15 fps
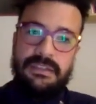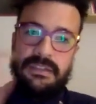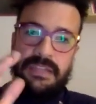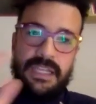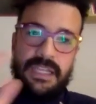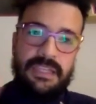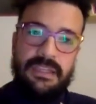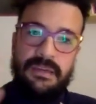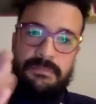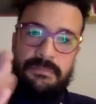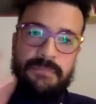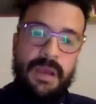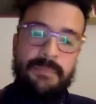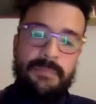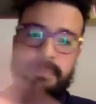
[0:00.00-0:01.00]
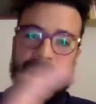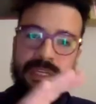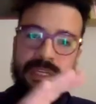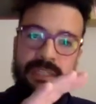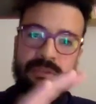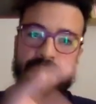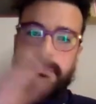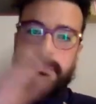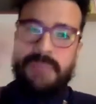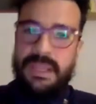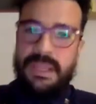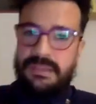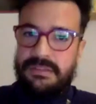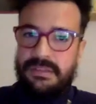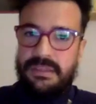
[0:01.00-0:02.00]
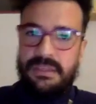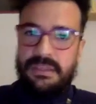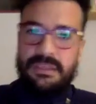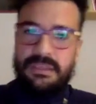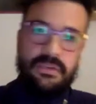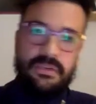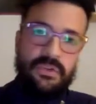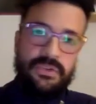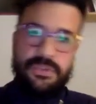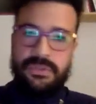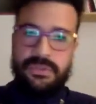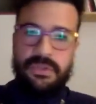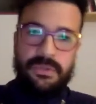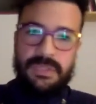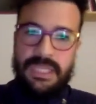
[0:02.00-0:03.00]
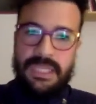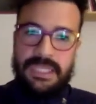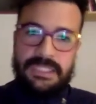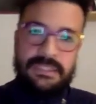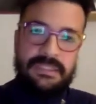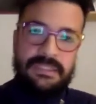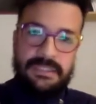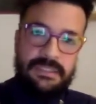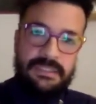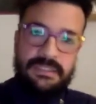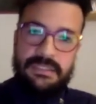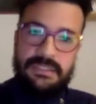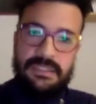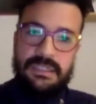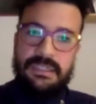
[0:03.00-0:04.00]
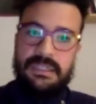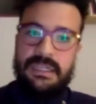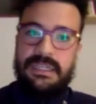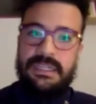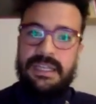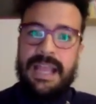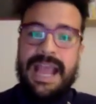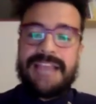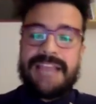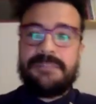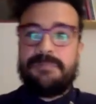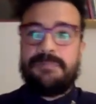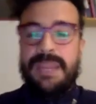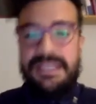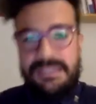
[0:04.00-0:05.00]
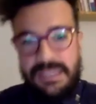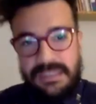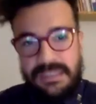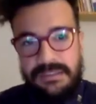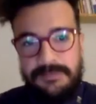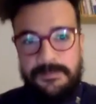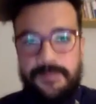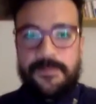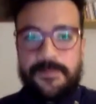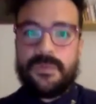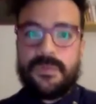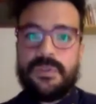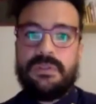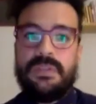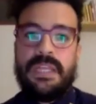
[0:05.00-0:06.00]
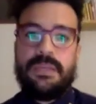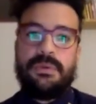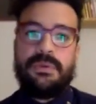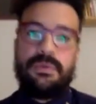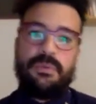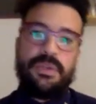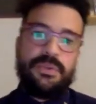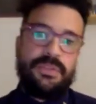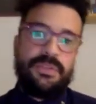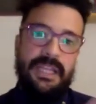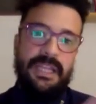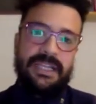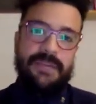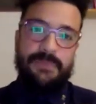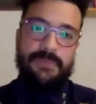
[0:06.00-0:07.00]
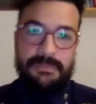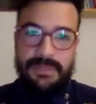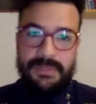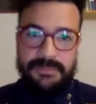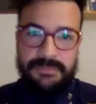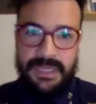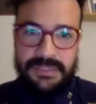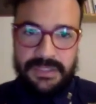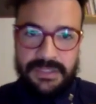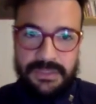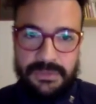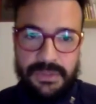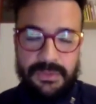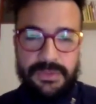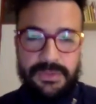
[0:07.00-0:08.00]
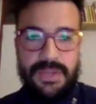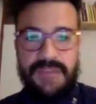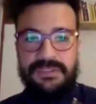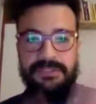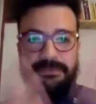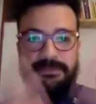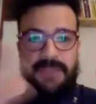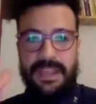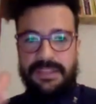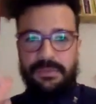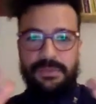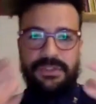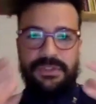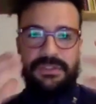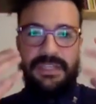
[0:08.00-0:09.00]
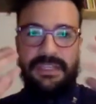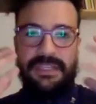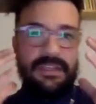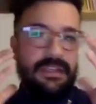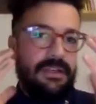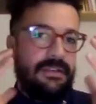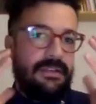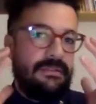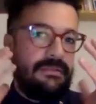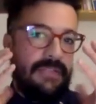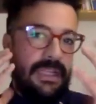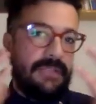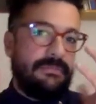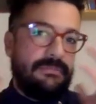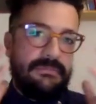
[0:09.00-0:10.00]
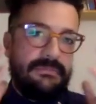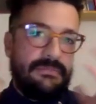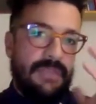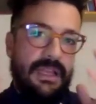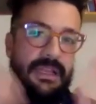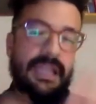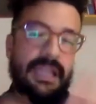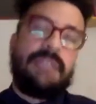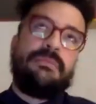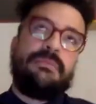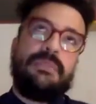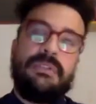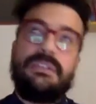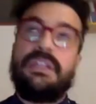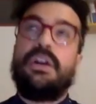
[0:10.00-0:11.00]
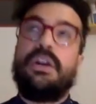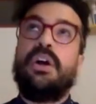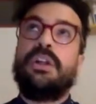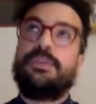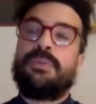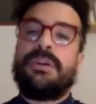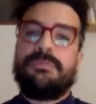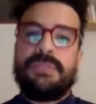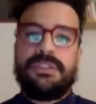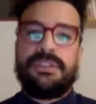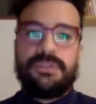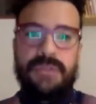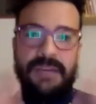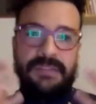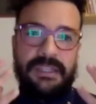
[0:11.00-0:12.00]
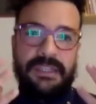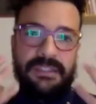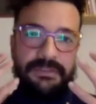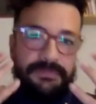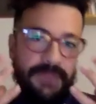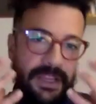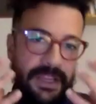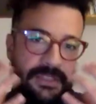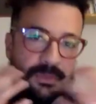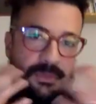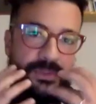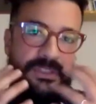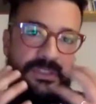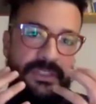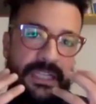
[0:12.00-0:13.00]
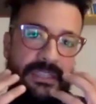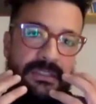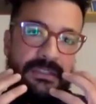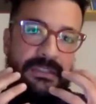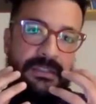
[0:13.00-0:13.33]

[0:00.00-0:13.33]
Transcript: like a puppet or painting or you know like uh, as painting like when, when you see like a Rembrandt painting, you know, you have this face which is like like like a, the old Rembrandt. You have like the face which is like